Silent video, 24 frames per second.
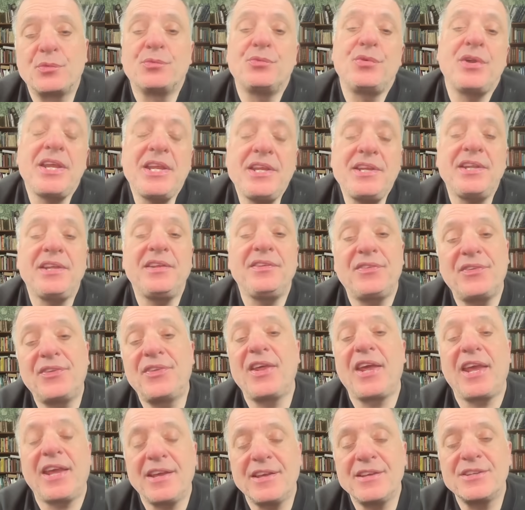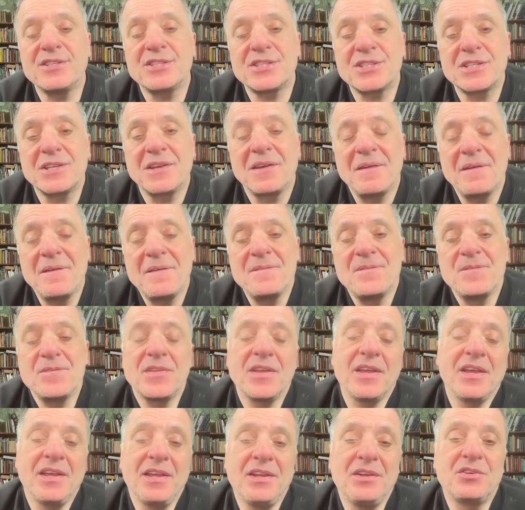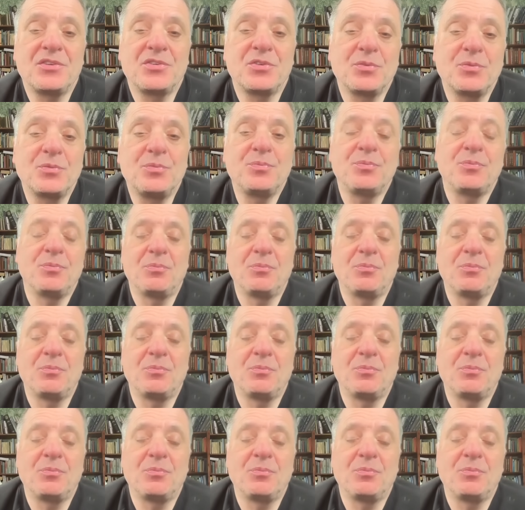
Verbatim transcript: reading things into